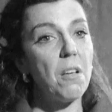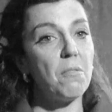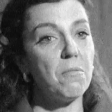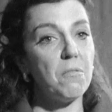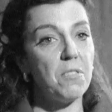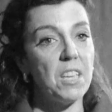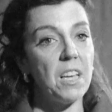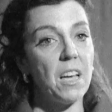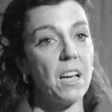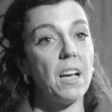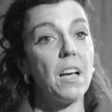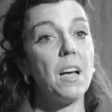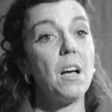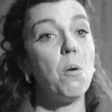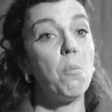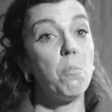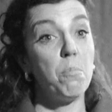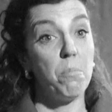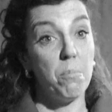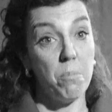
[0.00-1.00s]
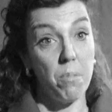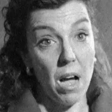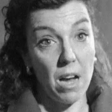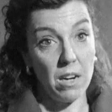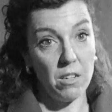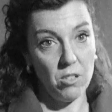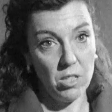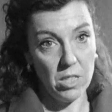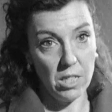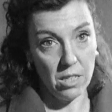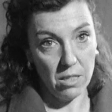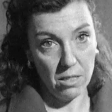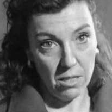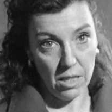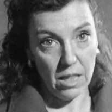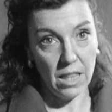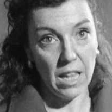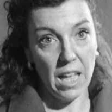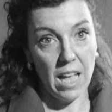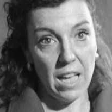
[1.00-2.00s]
via party
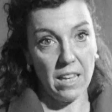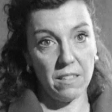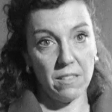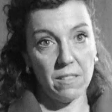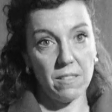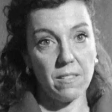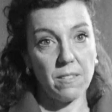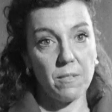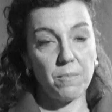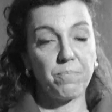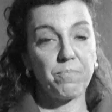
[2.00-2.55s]
lines.